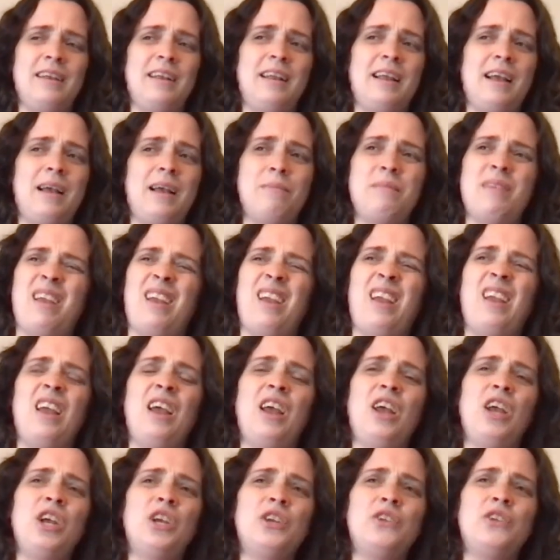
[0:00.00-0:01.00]
I'm like,
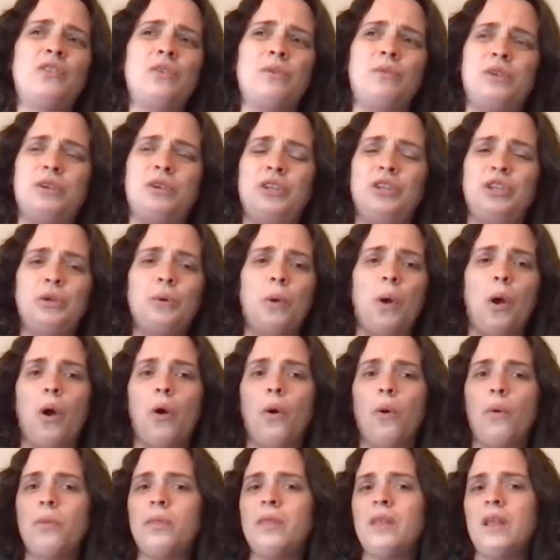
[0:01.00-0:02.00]
so could you
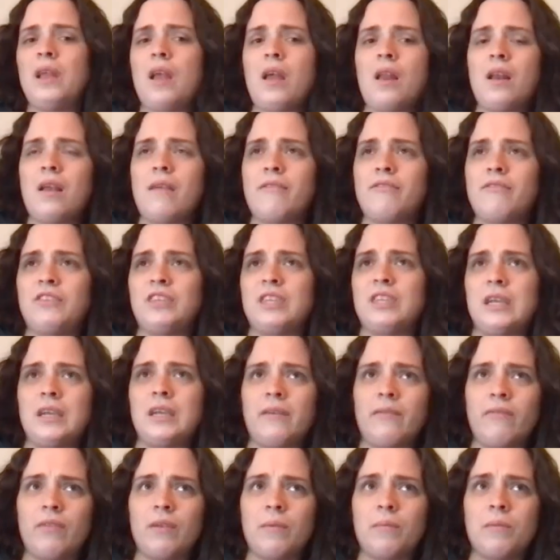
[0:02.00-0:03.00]
own the NFT
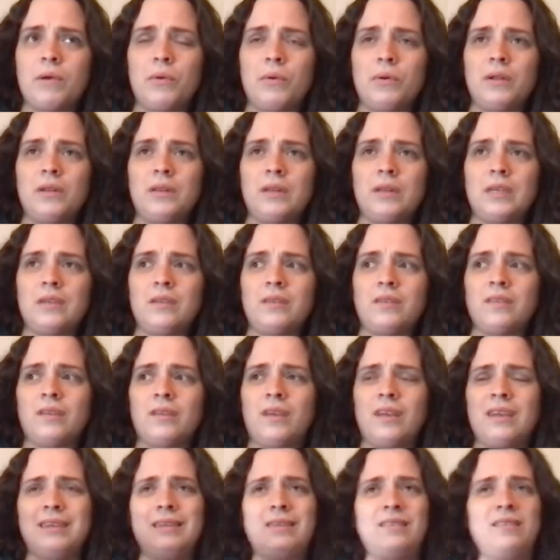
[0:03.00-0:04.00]
of the Mona
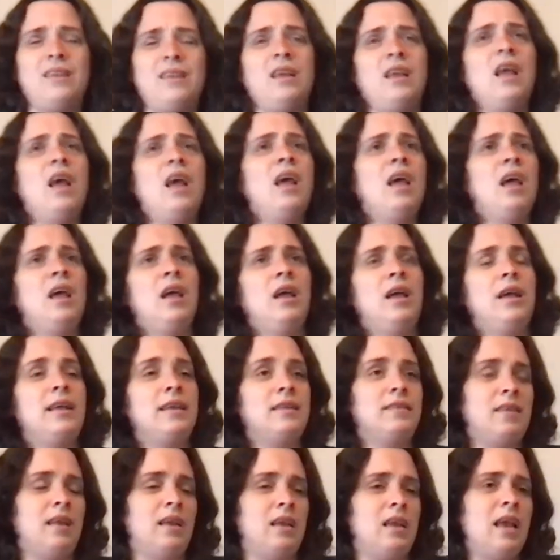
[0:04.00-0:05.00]
Lisa? He's like,
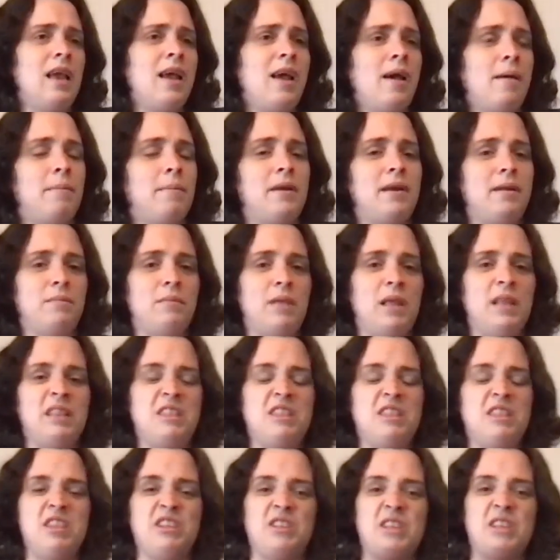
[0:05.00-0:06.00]
yeah, but I'm like,
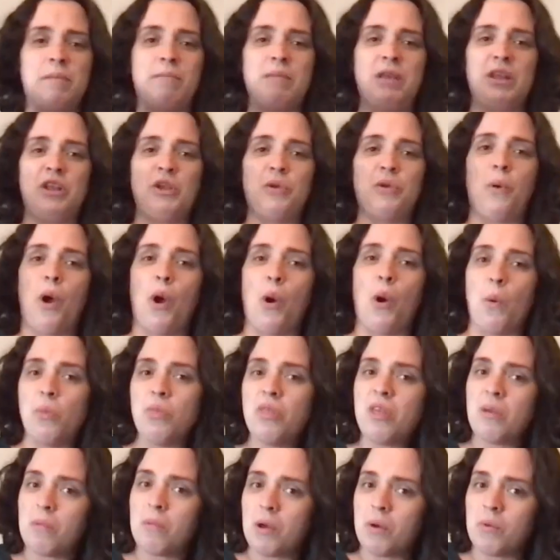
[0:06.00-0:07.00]
does that mean you own
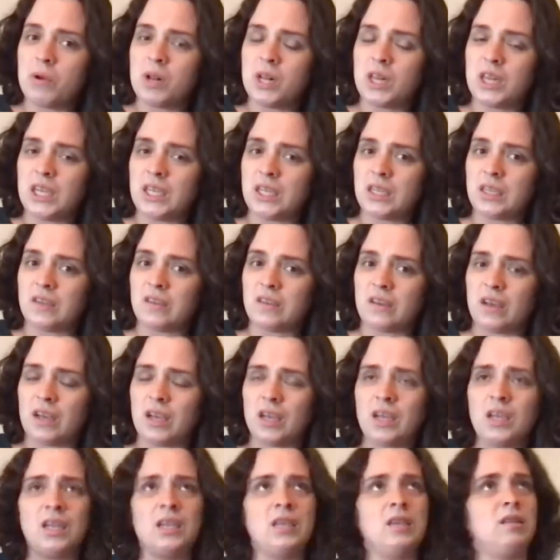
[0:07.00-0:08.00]
the Mona Lisa?
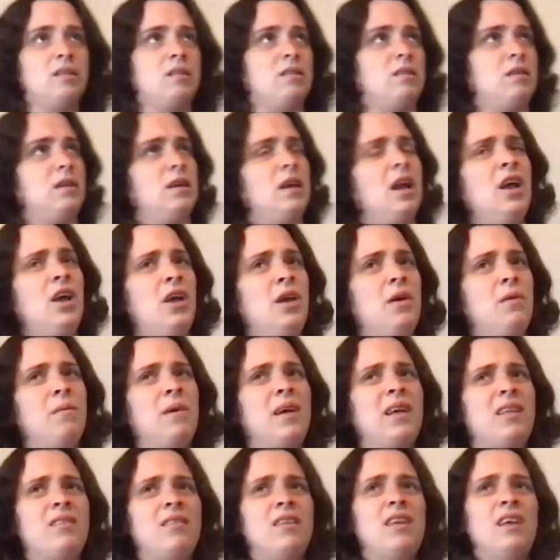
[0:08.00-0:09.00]
He's like,
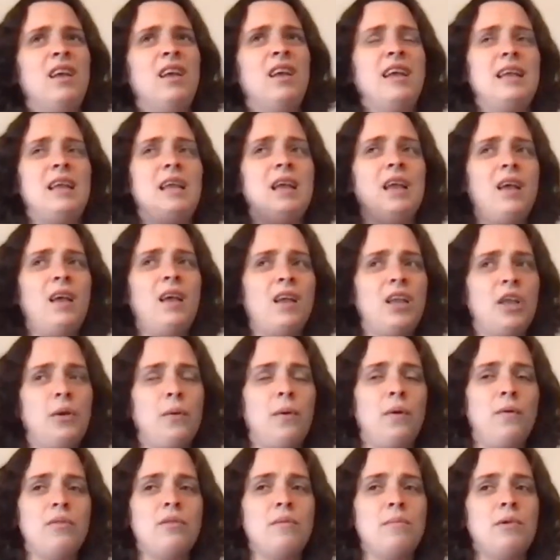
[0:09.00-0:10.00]
well, yeah, you
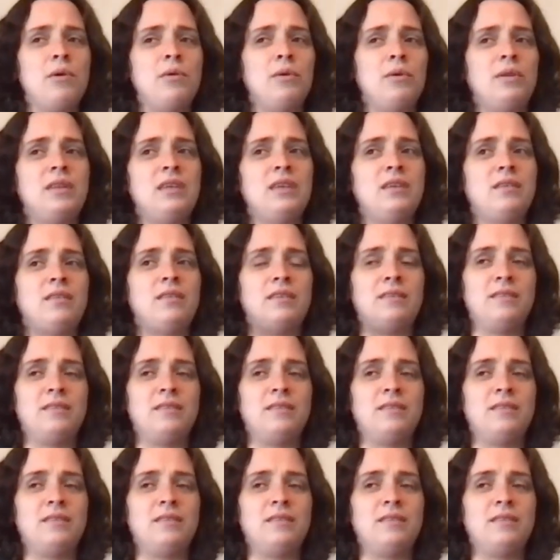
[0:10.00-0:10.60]
own the Mona Lisa.